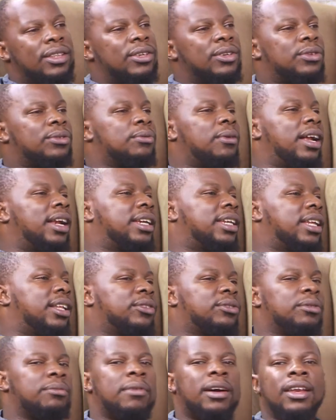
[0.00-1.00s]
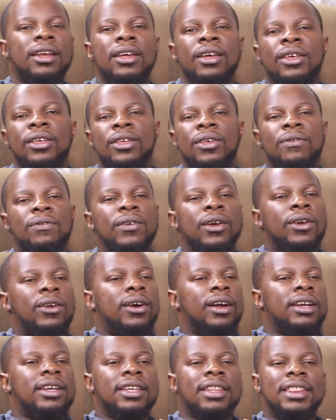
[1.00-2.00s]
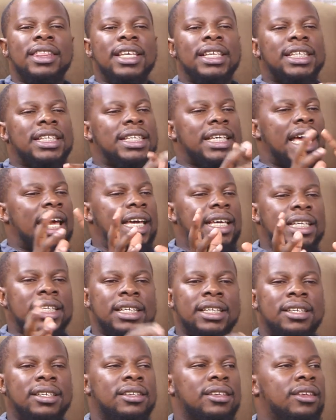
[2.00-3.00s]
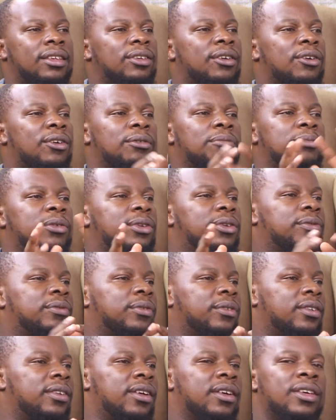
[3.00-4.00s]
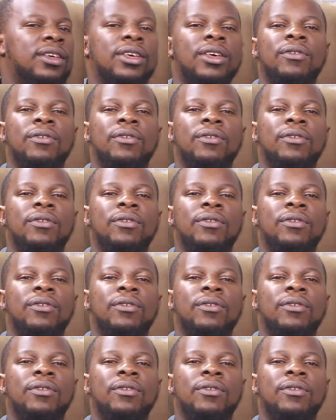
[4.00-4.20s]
This world tells women, if you're not this size, you're not beautiful.